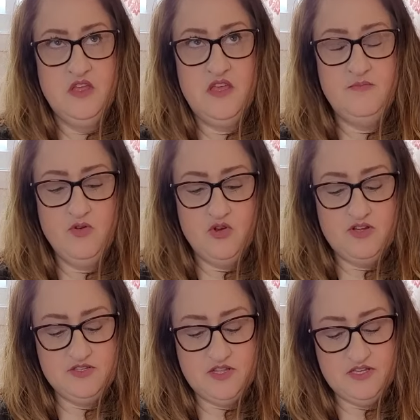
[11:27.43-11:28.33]
Emperor
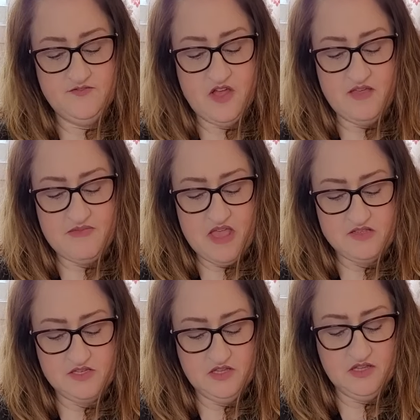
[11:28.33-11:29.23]
is like divine
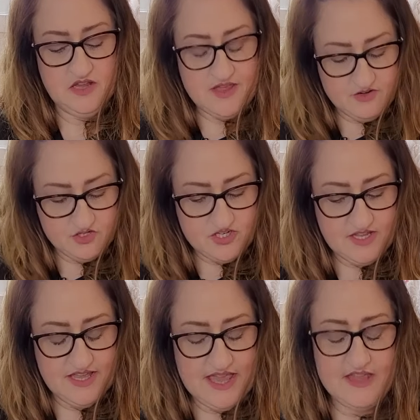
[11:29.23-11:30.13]
masculine energy
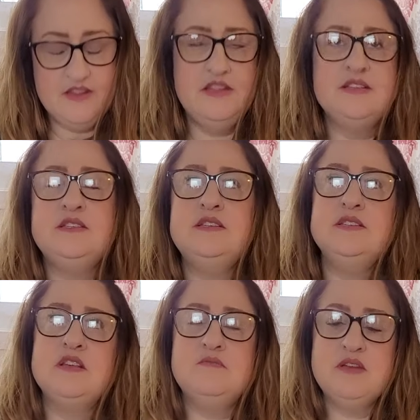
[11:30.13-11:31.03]
again. This is
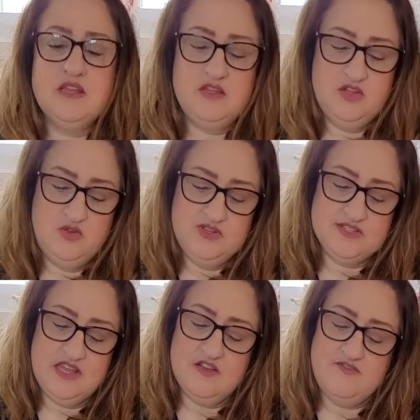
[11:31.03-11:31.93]
somebody who
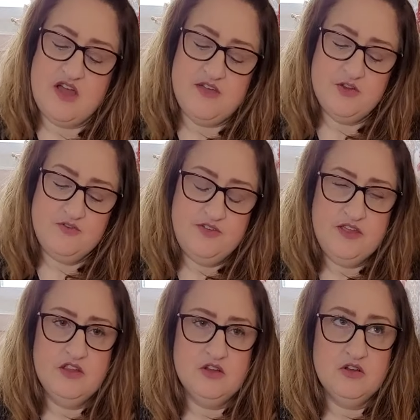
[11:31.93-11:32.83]
is like a father
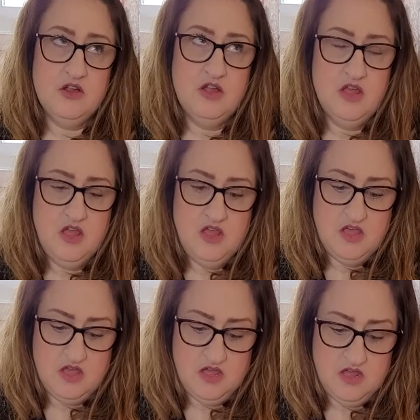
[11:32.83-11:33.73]
figure,
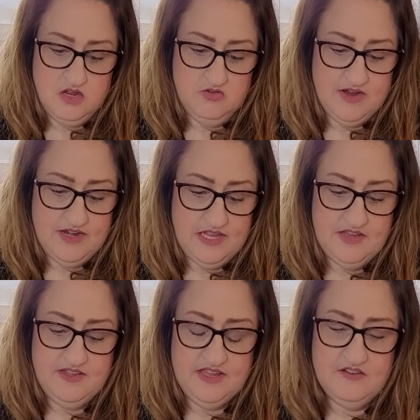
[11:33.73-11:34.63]
uh, great at
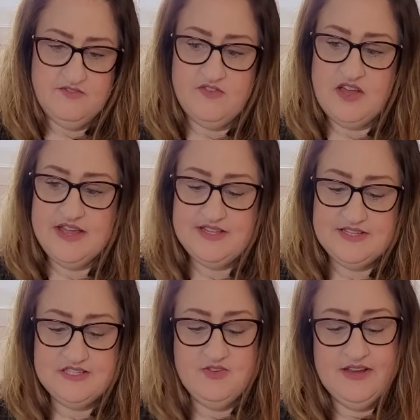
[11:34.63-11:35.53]
giving
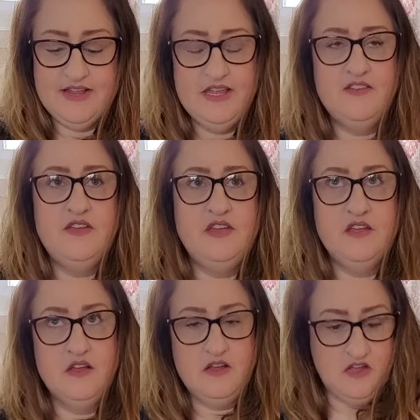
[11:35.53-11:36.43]
advice, great at
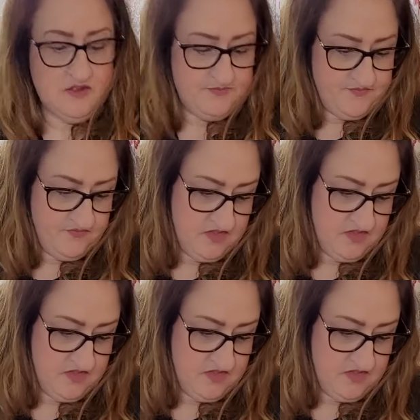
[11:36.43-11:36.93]
giving um,